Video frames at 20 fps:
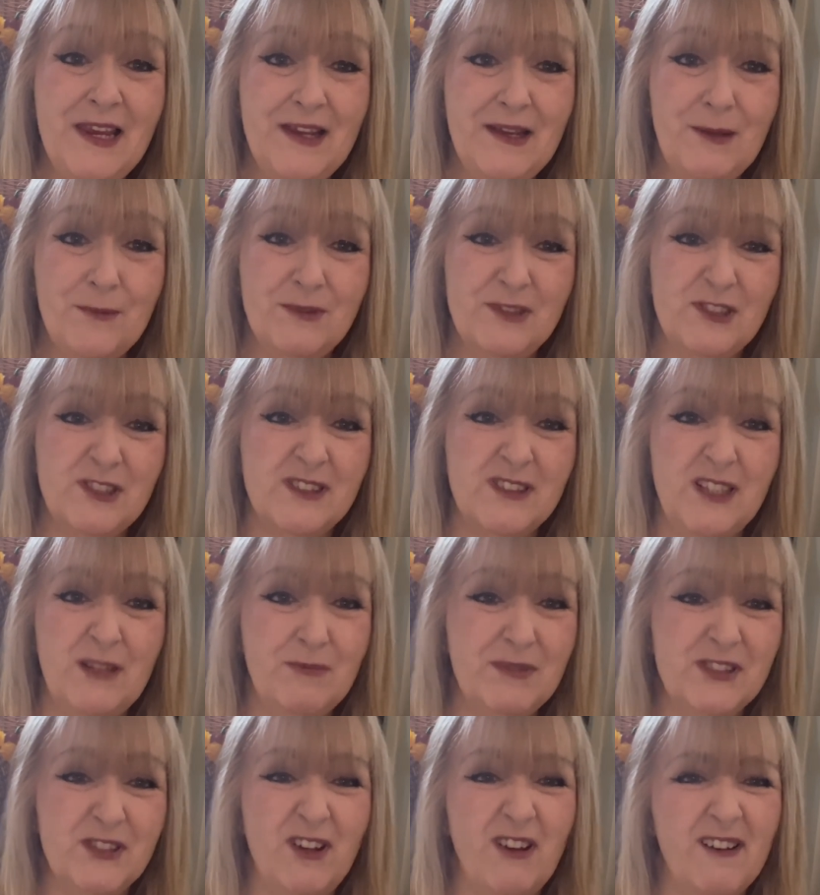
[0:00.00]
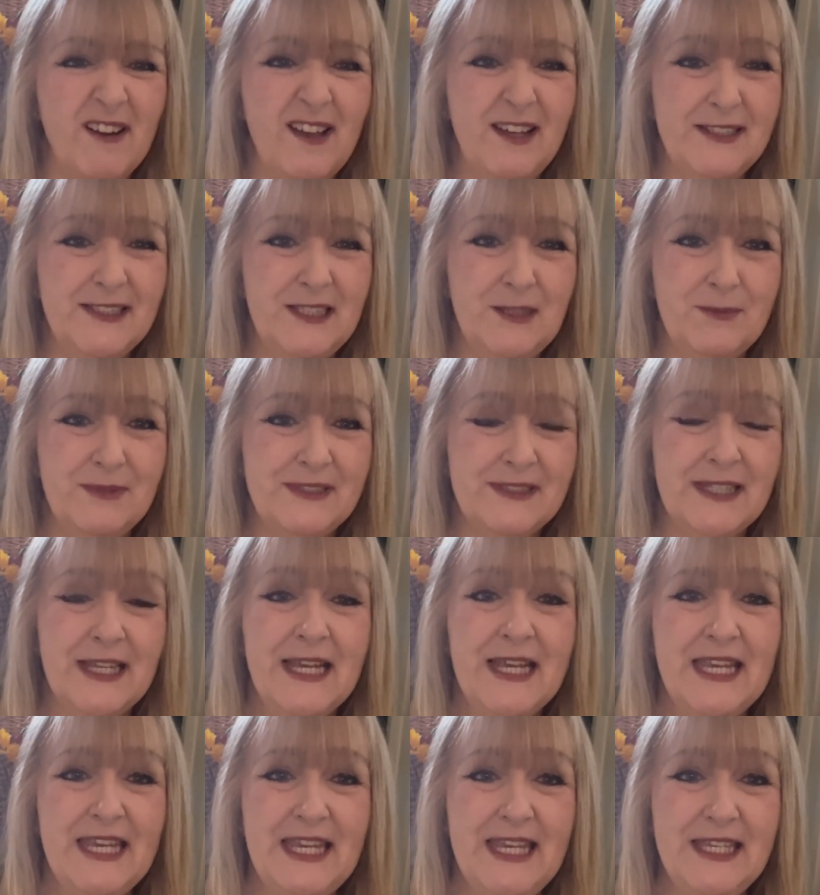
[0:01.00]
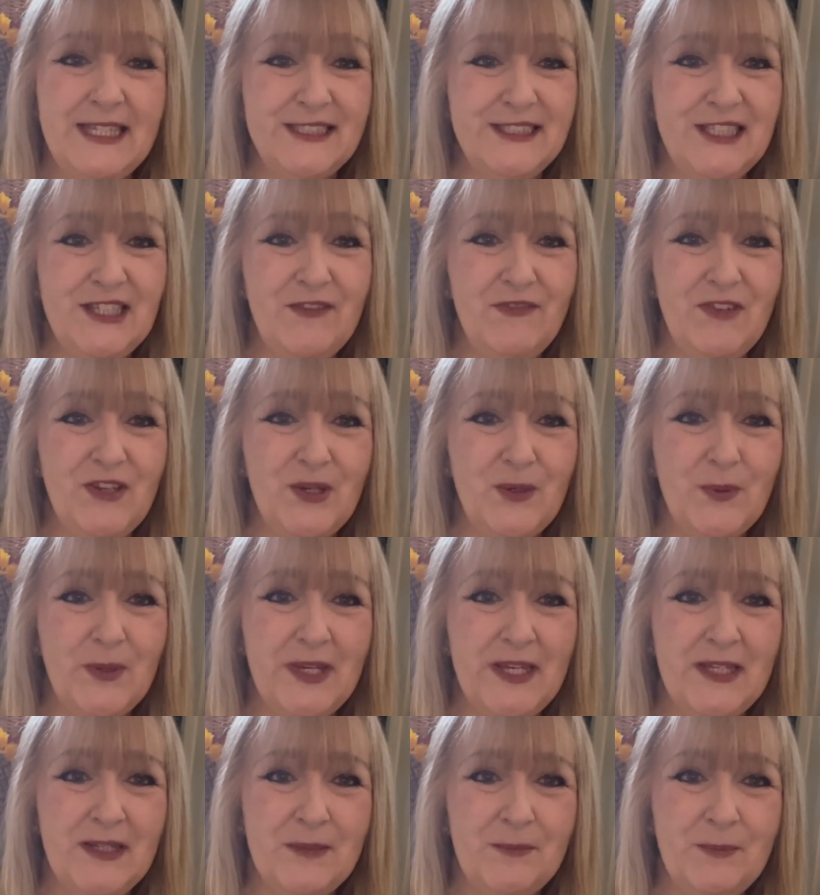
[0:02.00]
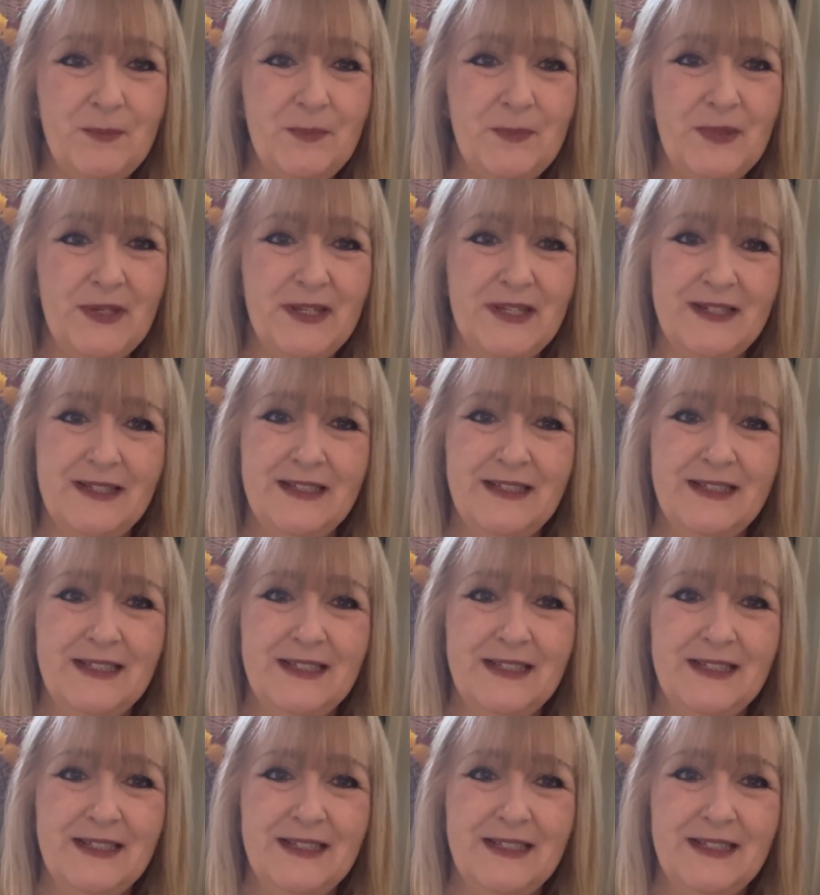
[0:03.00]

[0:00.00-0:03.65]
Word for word: It was it was all right. It was easy viewing, but